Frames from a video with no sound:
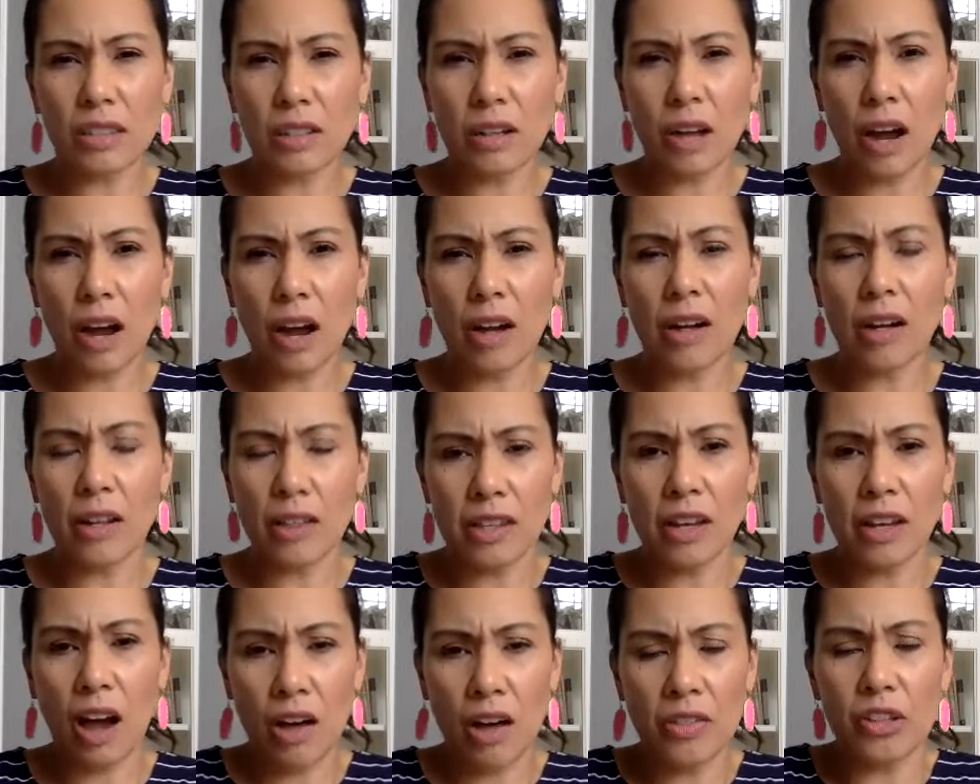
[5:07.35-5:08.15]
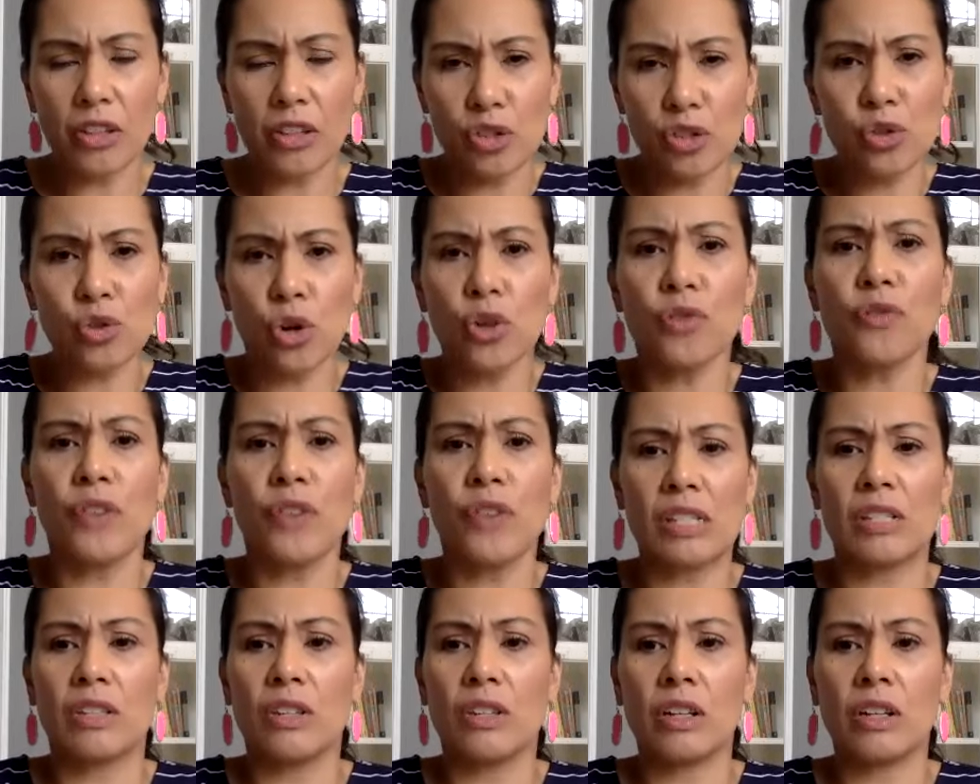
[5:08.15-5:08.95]
on the
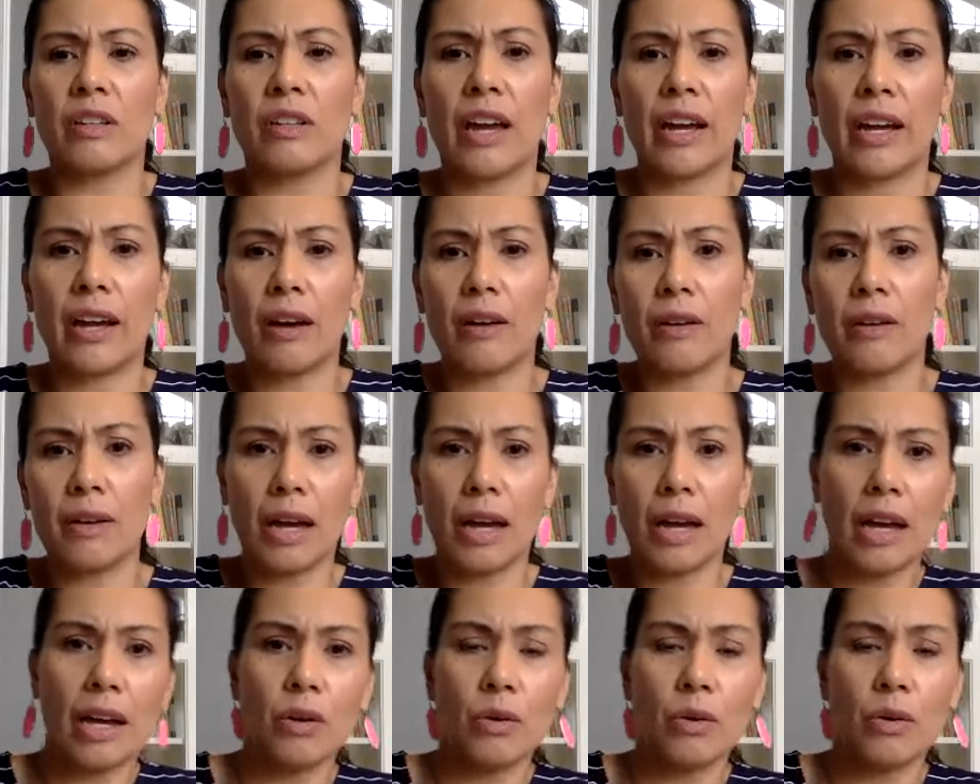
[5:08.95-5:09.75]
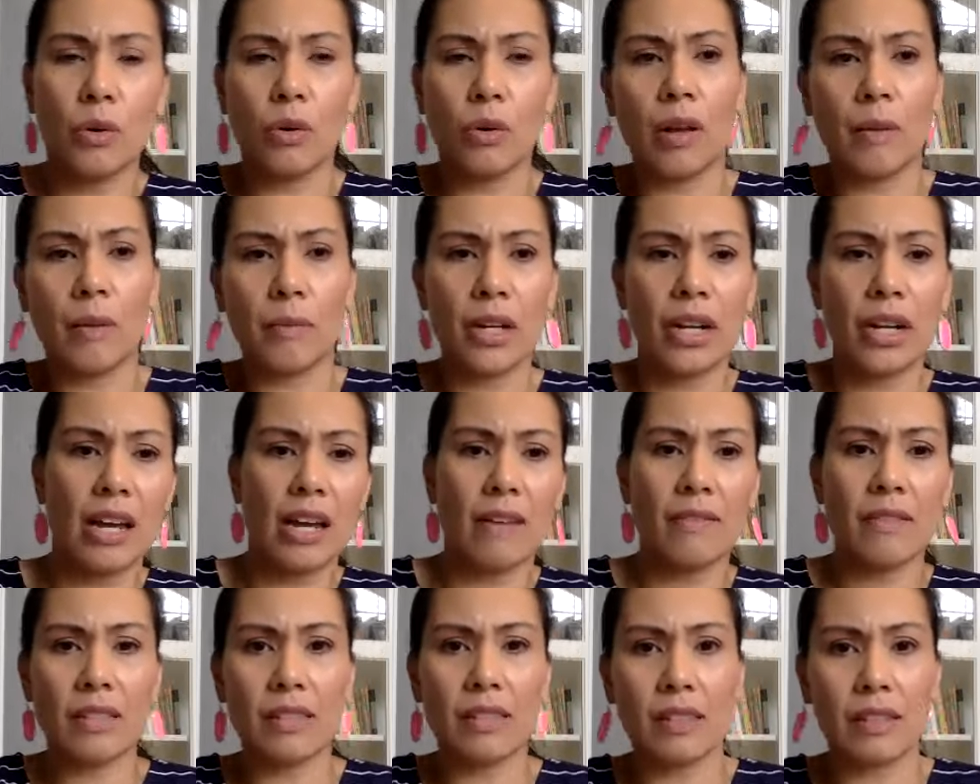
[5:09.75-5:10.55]
surface looked like, okay, cool. I'm going to
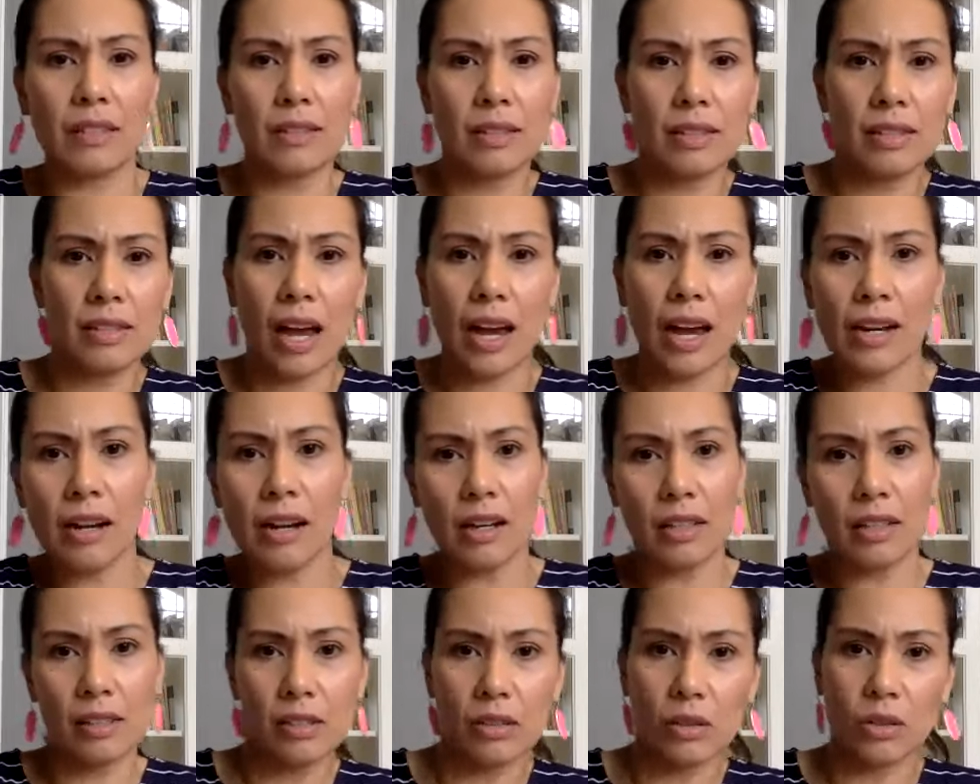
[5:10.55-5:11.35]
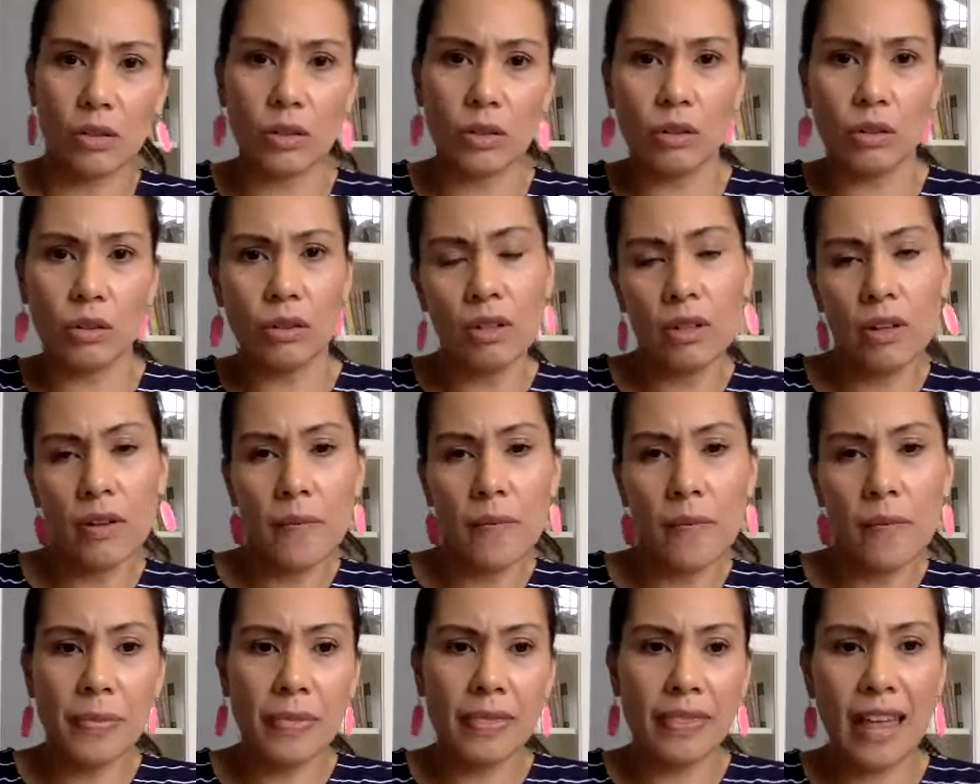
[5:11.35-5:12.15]
have this little side hustle.
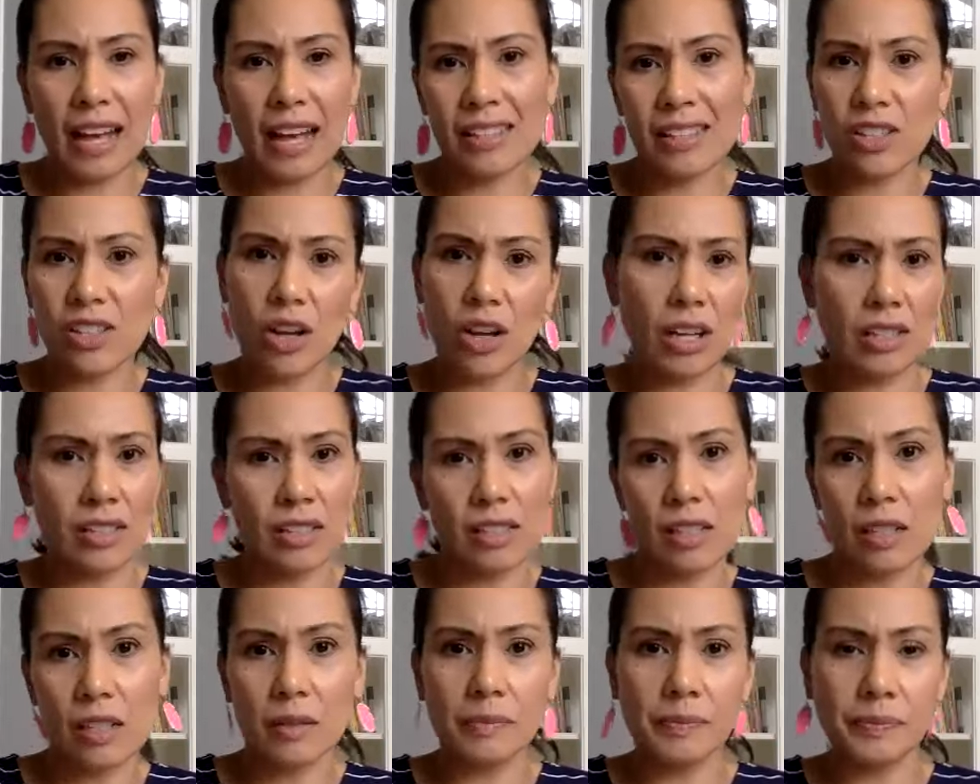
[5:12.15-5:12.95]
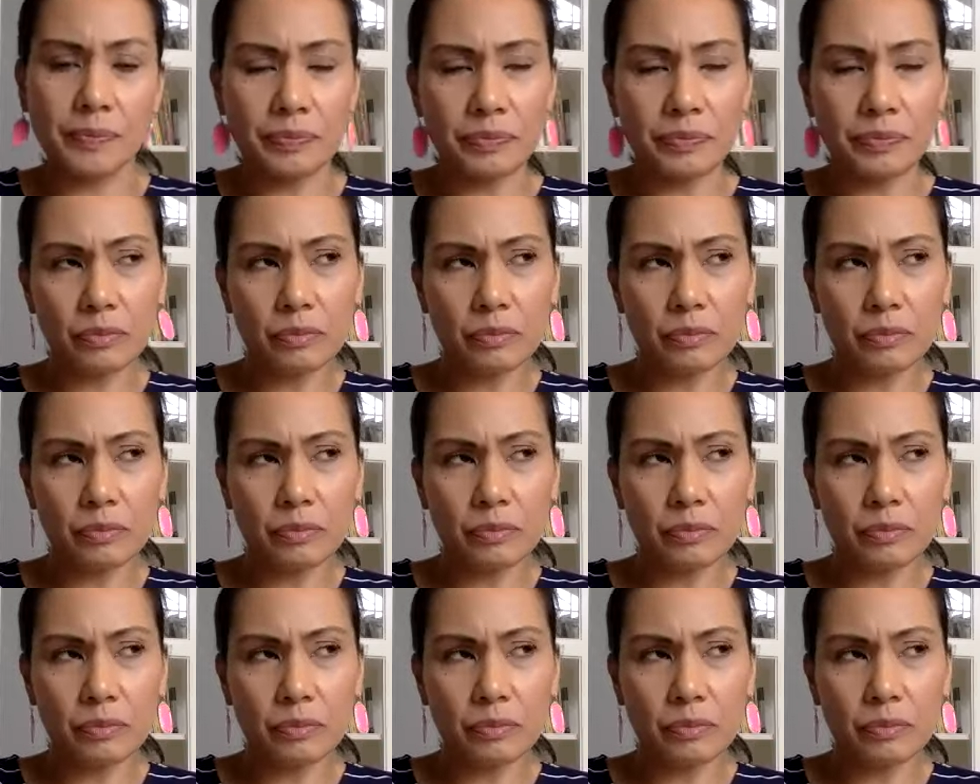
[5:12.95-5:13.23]
That's awesome.